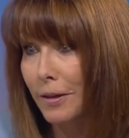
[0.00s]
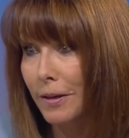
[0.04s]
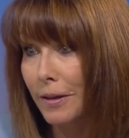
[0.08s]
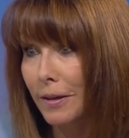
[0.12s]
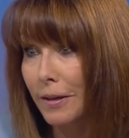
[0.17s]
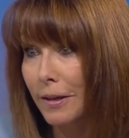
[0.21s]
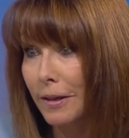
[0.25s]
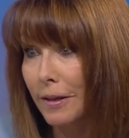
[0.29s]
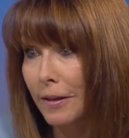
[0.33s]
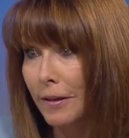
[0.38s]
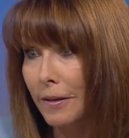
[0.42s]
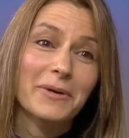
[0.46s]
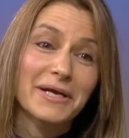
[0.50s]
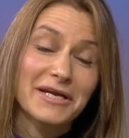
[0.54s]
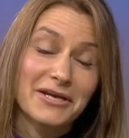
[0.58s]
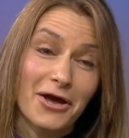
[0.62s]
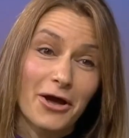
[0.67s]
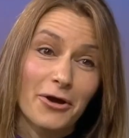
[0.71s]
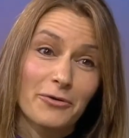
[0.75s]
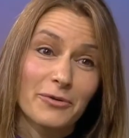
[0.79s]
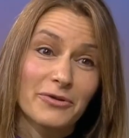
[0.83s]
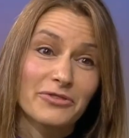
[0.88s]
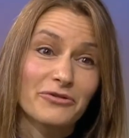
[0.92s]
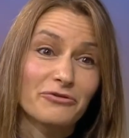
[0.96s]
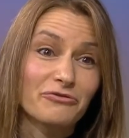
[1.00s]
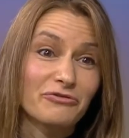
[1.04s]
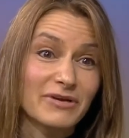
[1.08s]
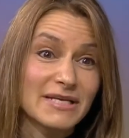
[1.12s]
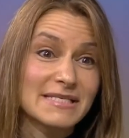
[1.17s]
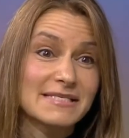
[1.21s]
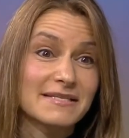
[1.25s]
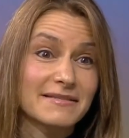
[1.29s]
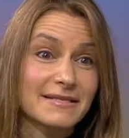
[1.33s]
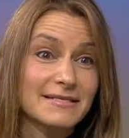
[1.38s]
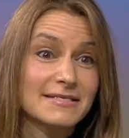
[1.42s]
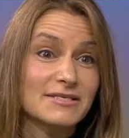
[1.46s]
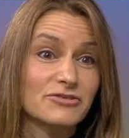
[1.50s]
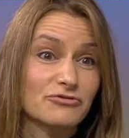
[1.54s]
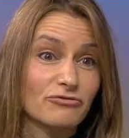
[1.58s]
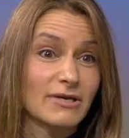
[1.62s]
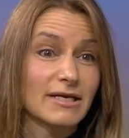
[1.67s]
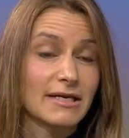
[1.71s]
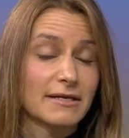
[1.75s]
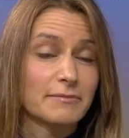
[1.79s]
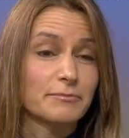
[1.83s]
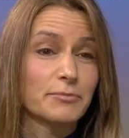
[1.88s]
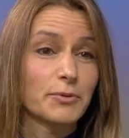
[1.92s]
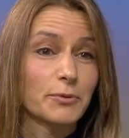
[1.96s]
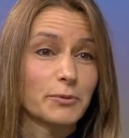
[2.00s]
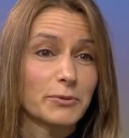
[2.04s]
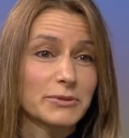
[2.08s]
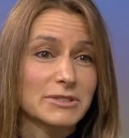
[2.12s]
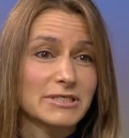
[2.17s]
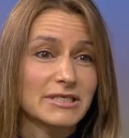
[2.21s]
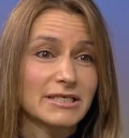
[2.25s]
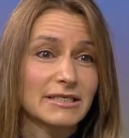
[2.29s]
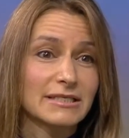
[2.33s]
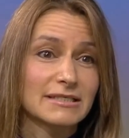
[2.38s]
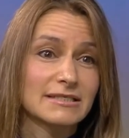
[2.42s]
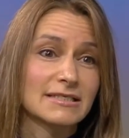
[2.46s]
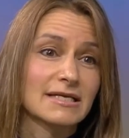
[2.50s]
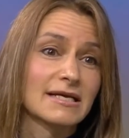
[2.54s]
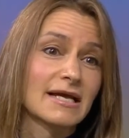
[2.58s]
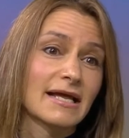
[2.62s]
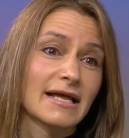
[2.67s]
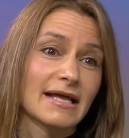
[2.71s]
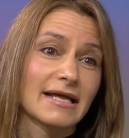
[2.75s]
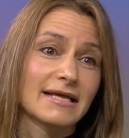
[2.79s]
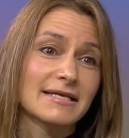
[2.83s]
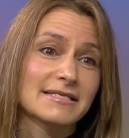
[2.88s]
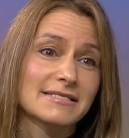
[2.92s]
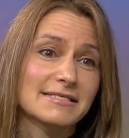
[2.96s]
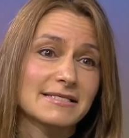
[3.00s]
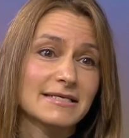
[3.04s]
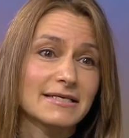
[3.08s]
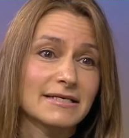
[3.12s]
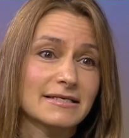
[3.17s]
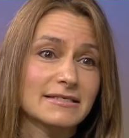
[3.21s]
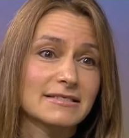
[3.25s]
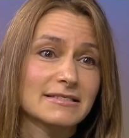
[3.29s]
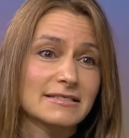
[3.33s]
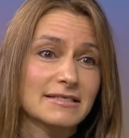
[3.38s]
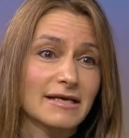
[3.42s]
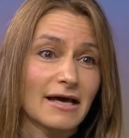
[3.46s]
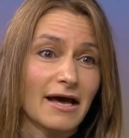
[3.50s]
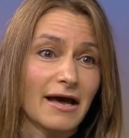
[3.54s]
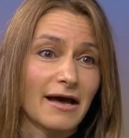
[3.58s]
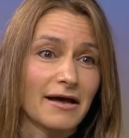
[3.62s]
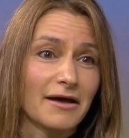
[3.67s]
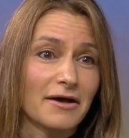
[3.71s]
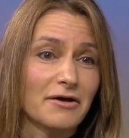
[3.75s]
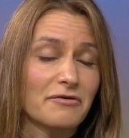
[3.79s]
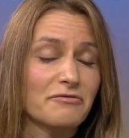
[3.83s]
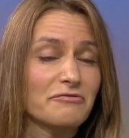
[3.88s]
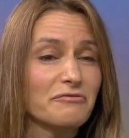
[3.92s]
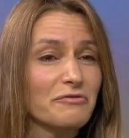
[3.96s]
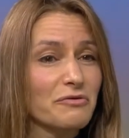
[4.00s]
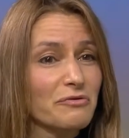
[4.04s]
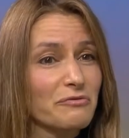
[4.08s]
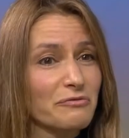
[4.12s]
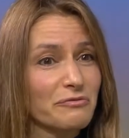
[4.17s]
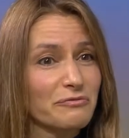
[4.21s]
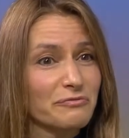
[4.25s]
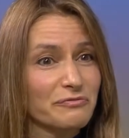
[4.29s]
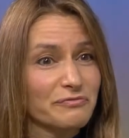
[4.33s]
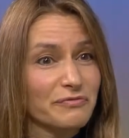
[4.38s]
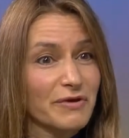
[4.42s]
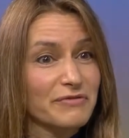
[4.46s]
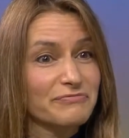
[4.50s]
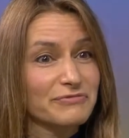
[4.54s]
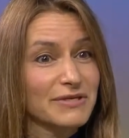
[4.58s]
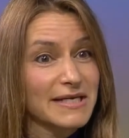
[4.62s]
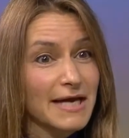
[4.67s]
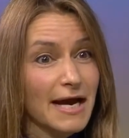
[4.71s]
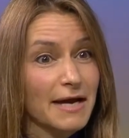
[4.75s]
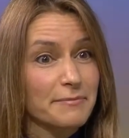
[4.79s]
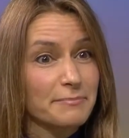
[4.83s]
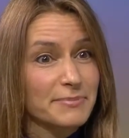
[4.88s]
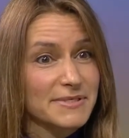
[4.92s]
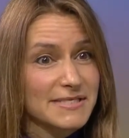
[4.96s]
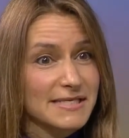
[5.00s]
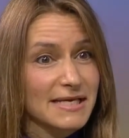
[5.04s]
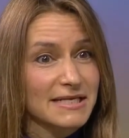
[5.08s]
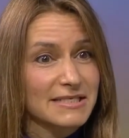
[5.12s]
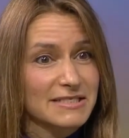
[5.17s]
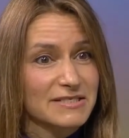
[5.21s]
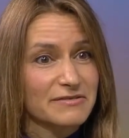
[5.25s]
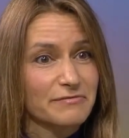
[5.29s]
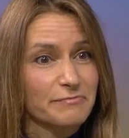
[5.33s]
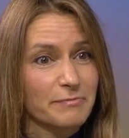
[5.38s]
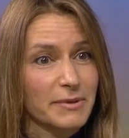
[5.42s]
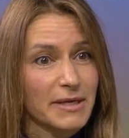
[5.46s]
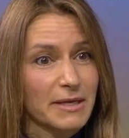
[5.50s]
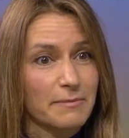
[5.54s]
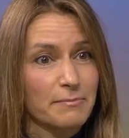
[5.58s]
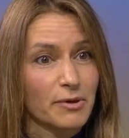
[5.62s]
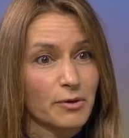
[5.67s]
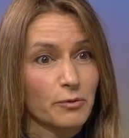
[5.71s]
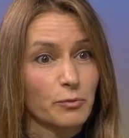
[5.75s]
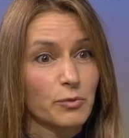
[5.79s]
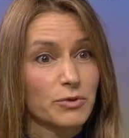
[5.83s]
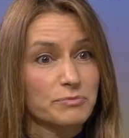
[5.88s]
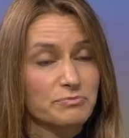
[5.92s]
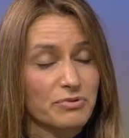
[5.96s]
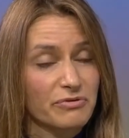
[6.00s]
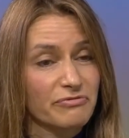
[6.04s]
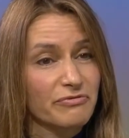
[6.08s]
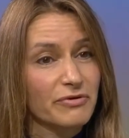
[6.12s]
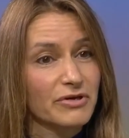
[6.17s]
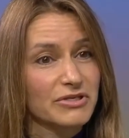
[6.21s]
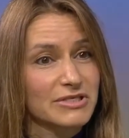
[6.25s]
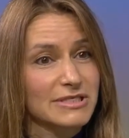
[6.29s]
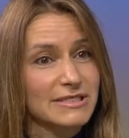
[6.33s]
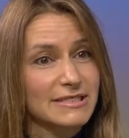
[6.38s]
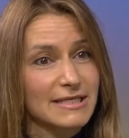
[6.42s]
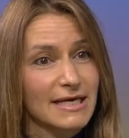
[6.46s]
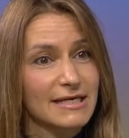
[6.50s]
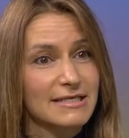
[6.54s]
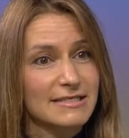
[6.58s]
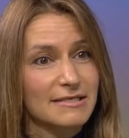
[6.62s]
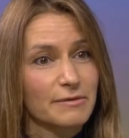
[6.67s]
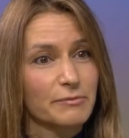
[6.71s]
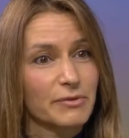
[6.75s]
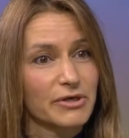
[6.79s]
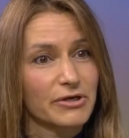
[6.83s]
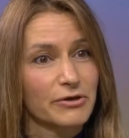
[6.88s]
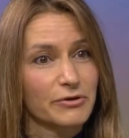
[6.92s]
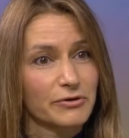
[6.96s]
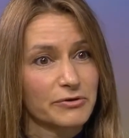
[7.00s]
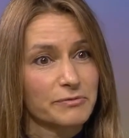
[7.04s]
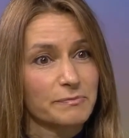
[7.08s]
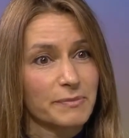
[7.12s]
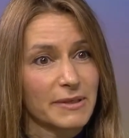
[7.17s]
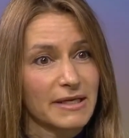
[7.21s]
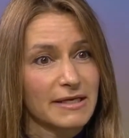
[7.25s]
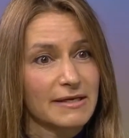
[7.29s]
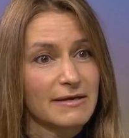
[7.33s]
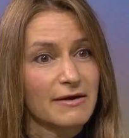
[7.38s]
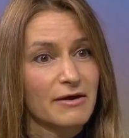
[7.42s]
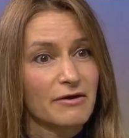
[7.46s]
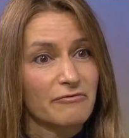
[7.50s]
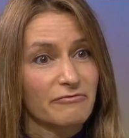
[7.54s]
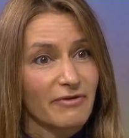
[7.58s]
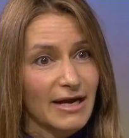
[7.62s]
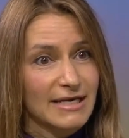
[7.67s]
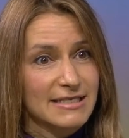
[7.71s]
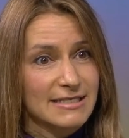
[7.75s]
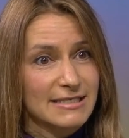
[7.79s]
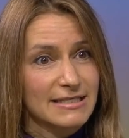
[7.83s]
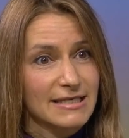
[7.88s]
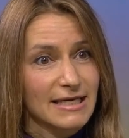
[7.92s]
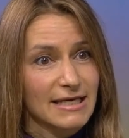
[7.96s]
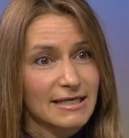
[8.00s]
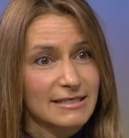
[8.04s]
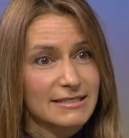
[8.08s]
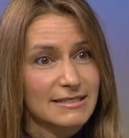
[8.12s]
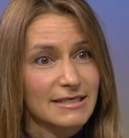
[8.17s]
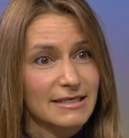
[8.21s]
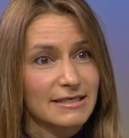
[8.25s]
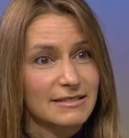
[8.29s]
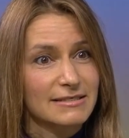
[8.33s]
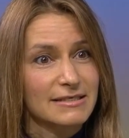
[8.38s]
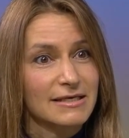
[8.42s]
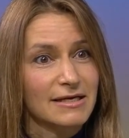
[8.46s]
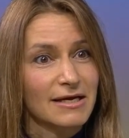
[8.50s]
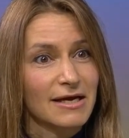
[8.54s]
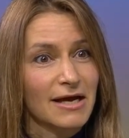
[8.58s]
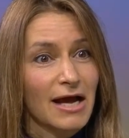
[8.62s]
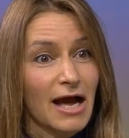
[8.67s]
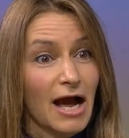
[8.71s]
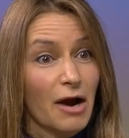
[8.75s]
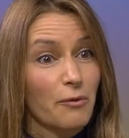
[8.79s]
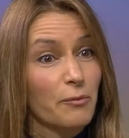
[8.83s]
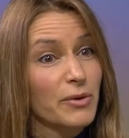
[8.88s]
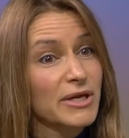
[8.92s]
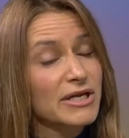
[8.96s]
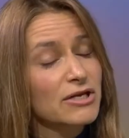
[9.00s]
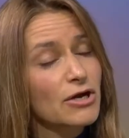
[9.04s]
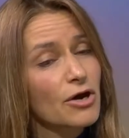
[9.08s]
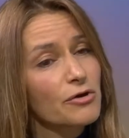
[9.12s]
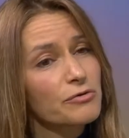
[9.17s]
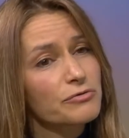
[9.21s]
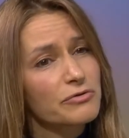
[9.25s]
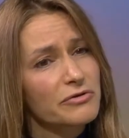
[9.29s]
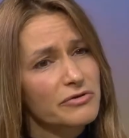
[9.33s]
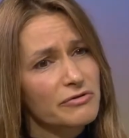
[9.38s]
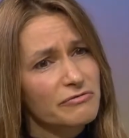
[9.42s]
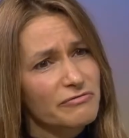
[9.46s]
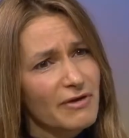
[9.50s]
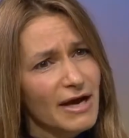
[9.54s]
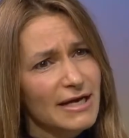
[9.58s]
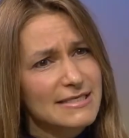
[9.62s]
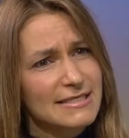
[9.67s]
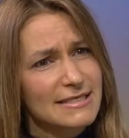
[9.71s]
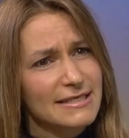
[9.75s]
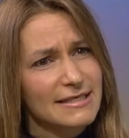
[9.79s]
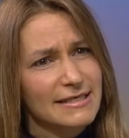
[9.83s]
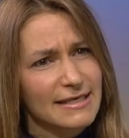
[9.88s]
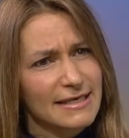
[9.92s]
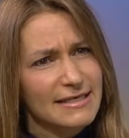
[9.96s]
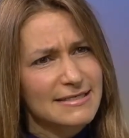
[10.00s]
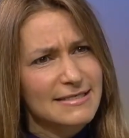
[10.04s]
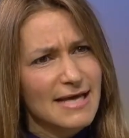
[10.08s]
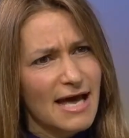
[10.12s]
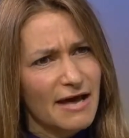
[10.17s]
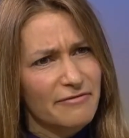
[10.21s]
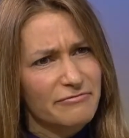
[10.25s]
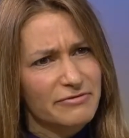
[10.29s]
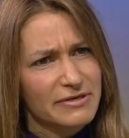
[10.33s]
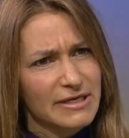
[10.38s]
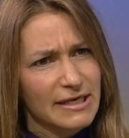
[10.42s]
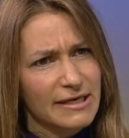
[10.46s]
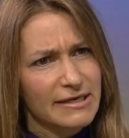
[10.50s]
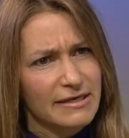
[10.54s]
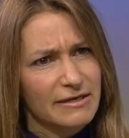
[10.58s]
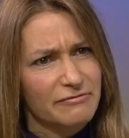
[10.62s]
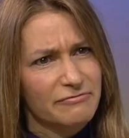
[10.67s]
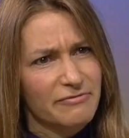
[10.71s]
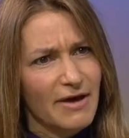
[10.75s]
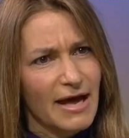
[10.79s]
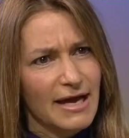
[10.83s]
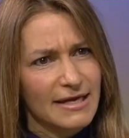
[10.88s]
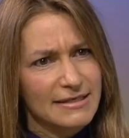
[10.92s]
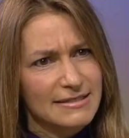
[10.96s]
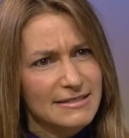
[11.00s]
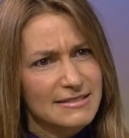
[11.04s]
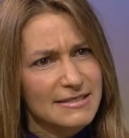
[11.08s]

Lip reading: Well, what we know, and the reason this is really important, is that 59% of people would prefer to date someone who'd been vaccinated. We know that the vaccine is having an effect.